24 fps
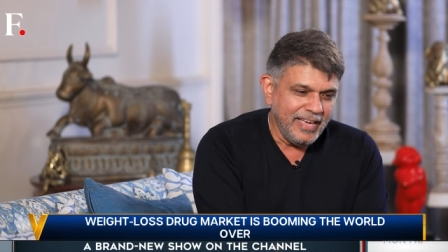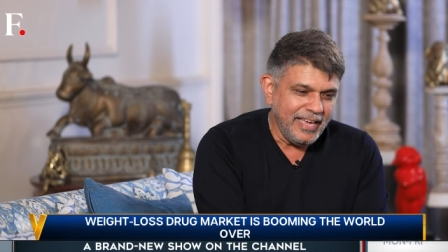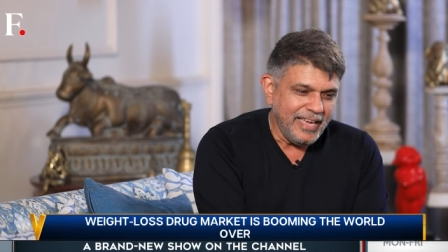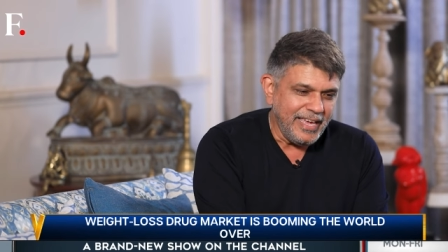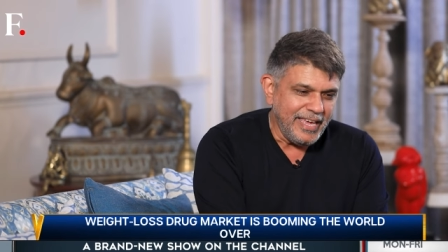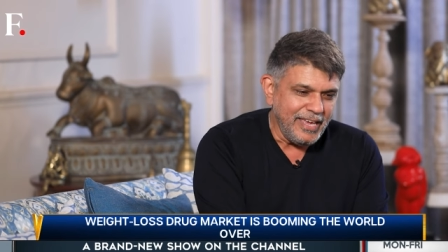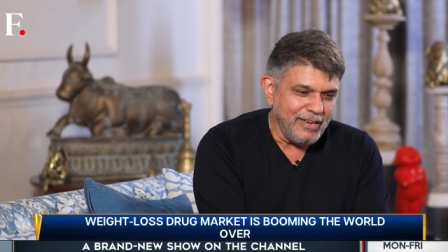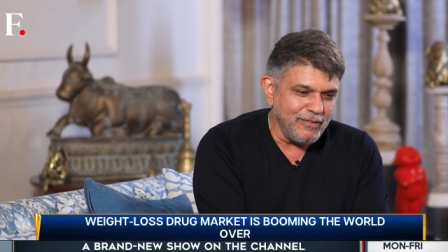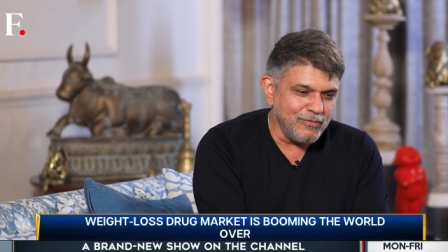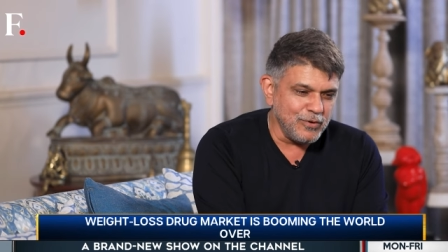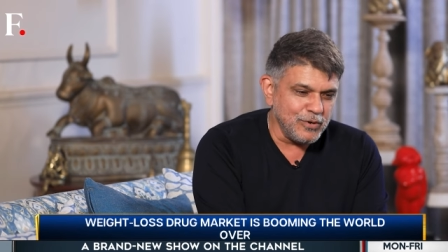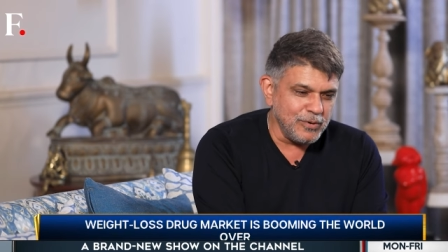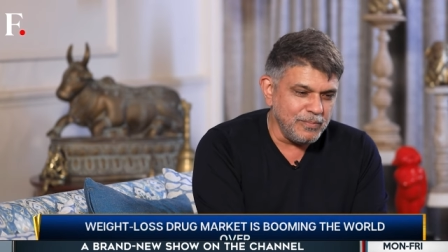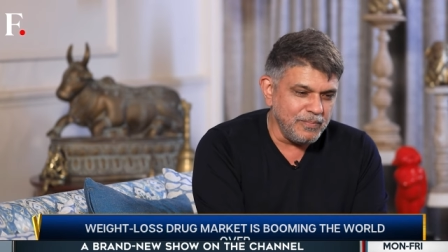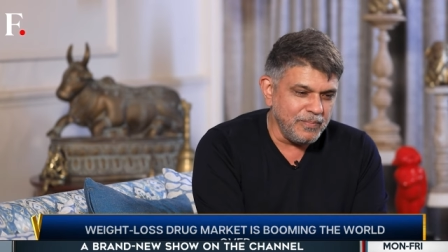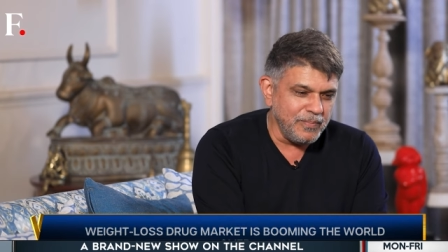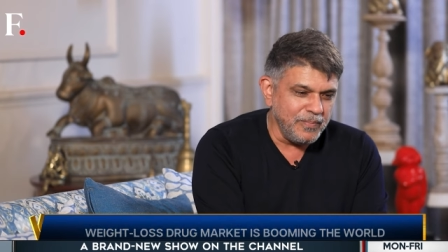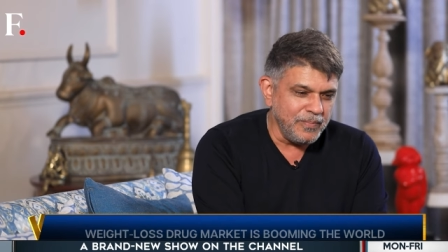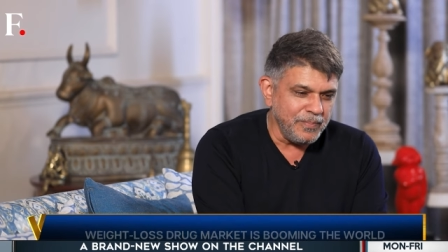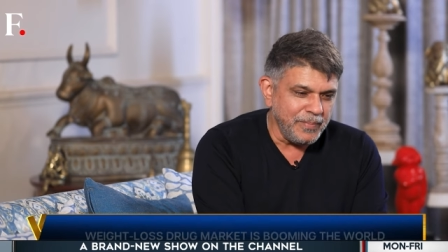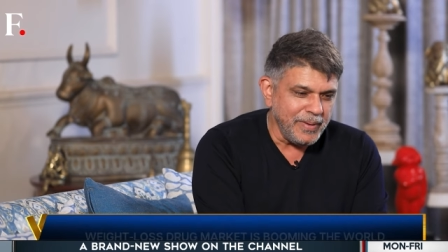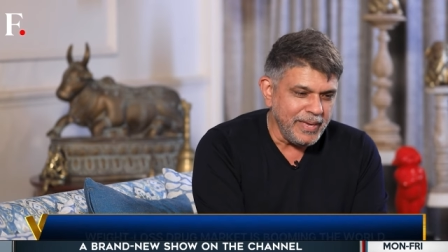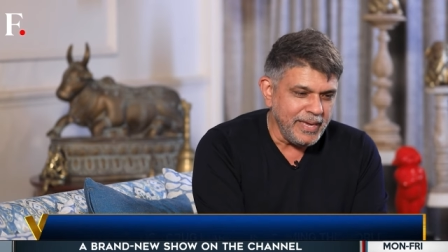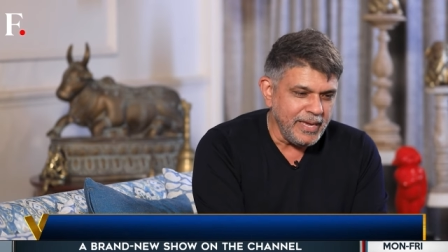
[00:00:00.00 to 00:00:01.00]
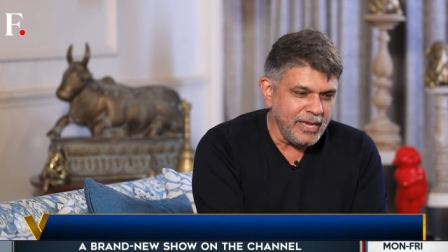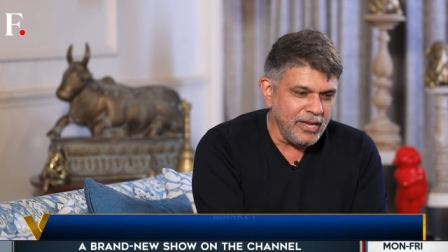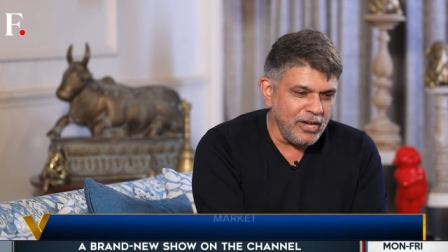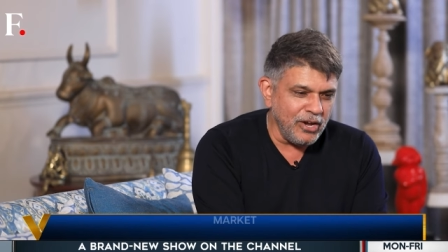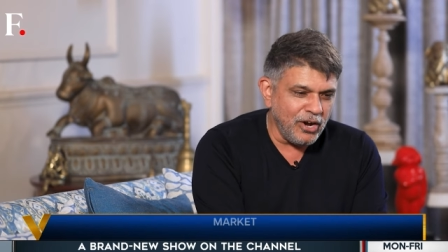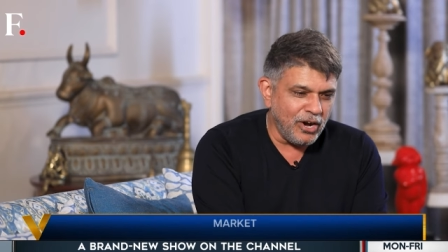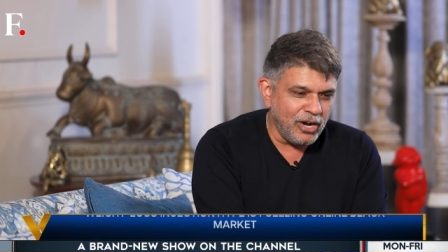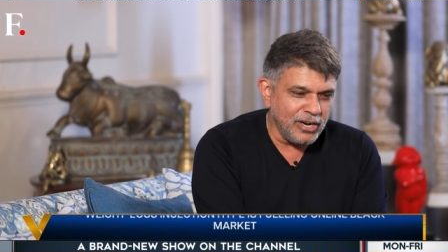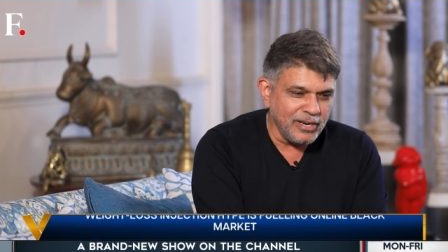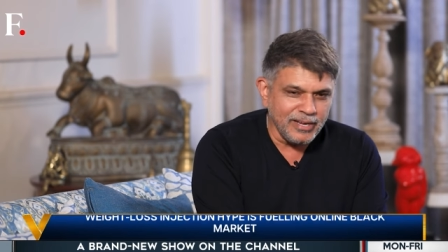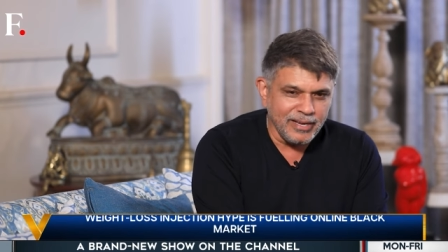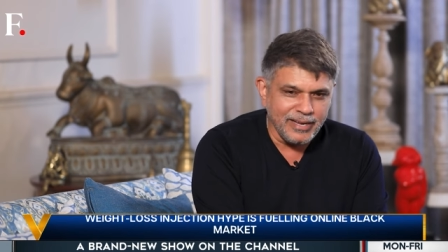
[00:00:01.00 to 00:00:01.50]
He would be
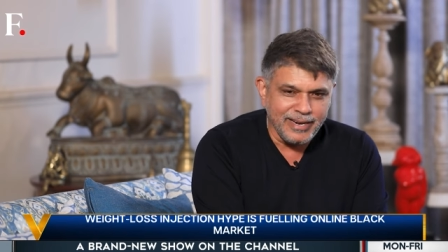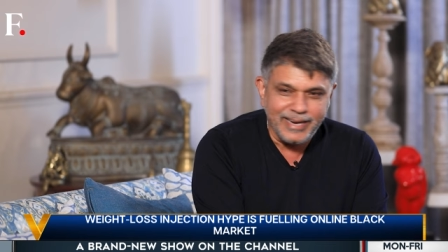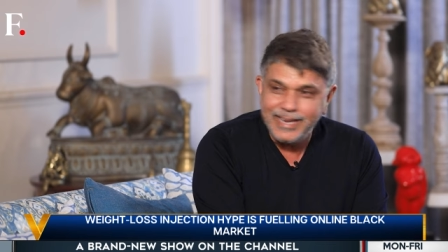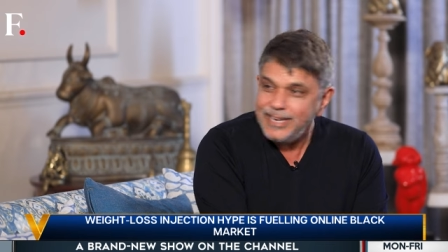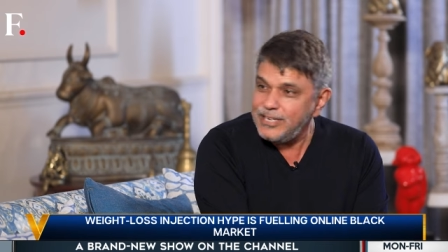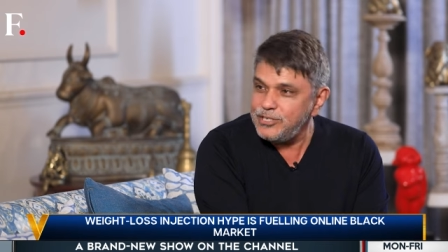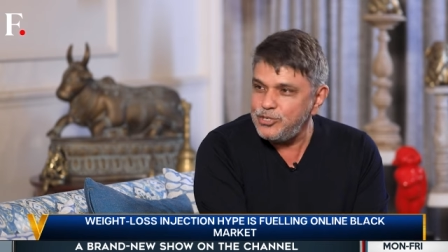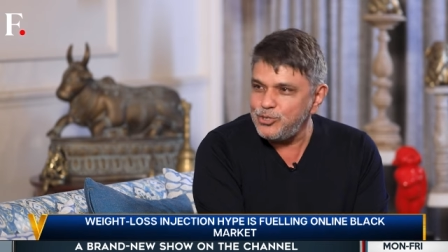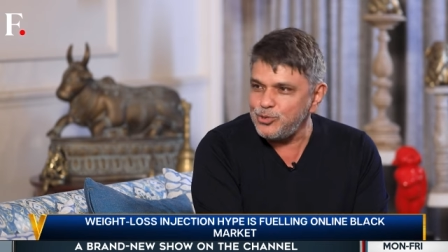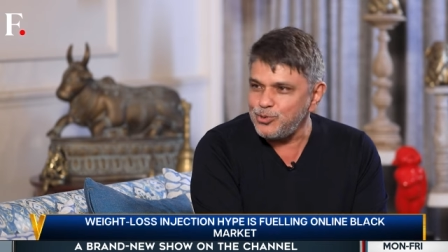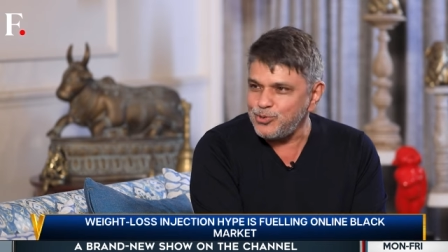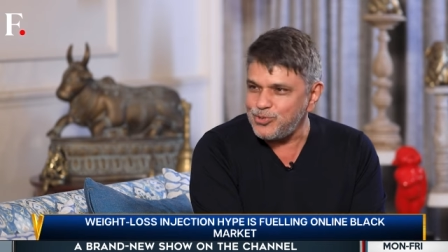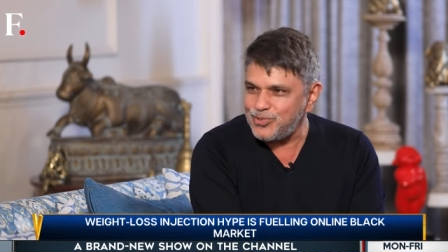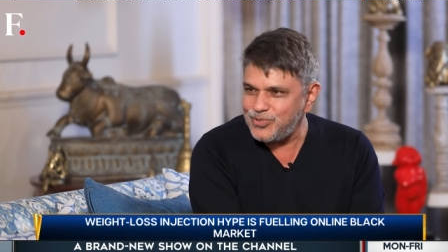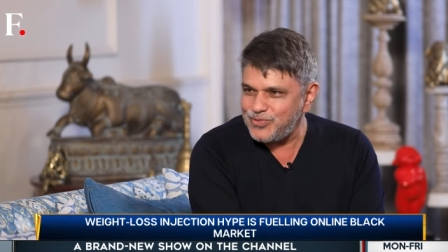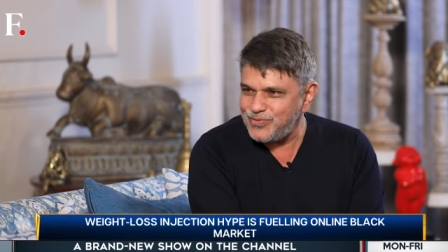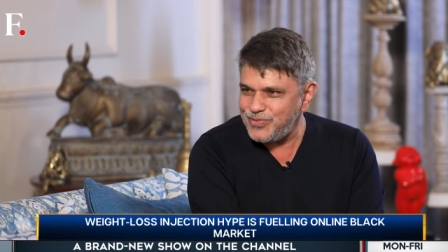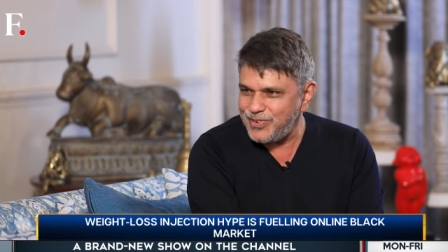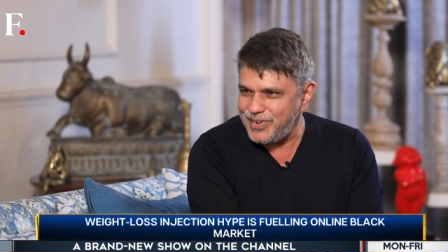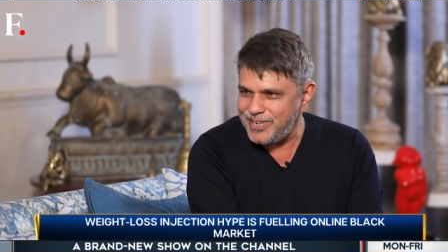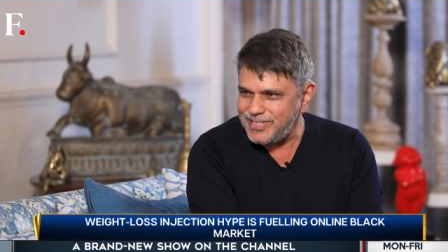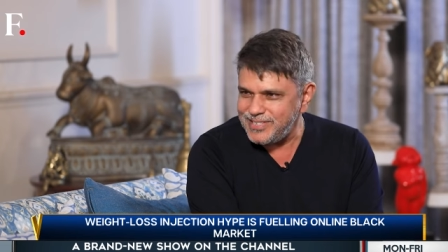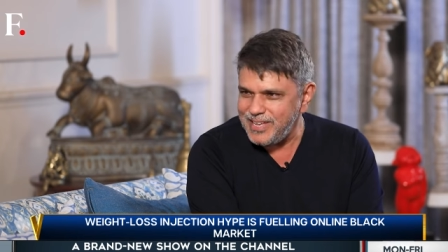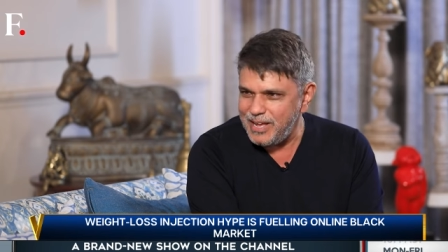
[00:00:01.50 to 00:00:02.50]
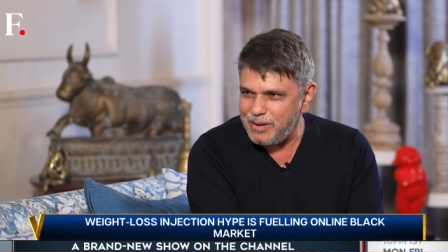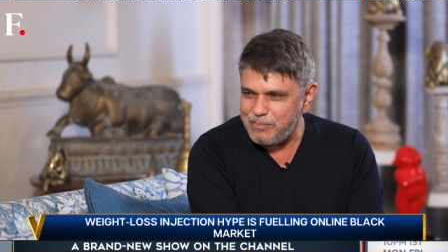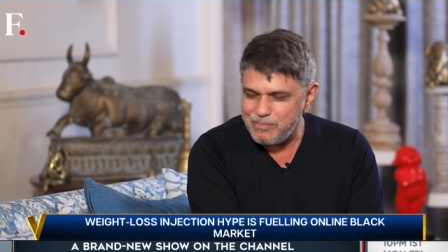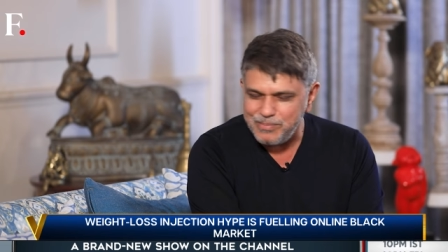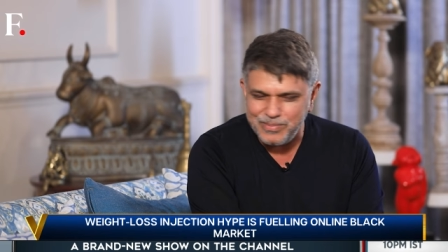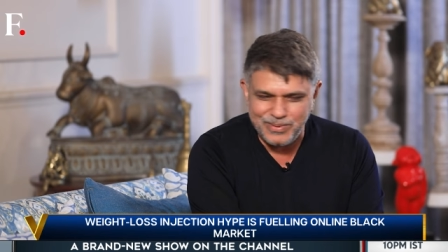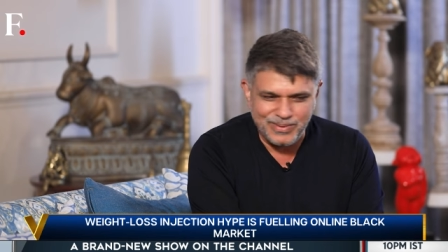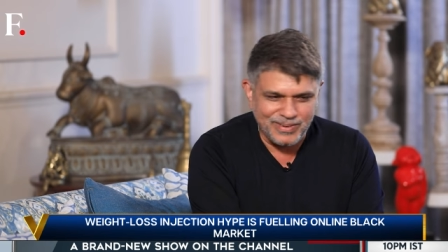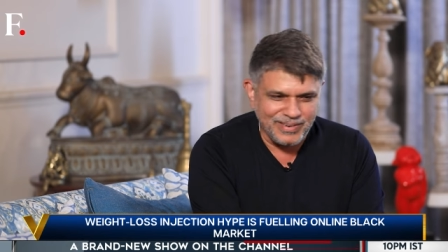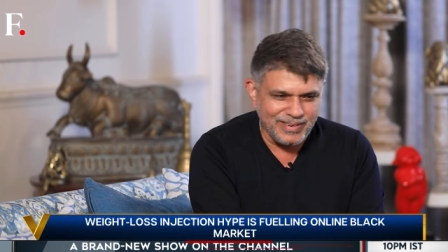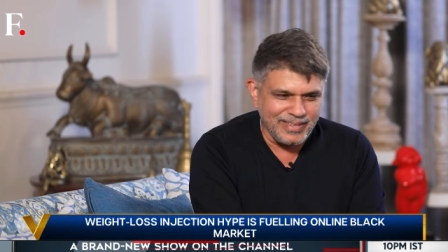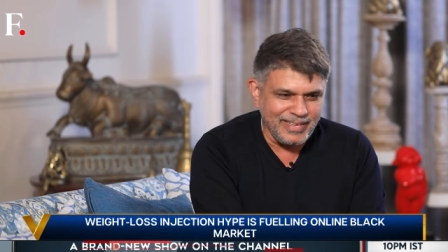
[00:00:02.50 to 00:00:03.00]
on green juice, for example.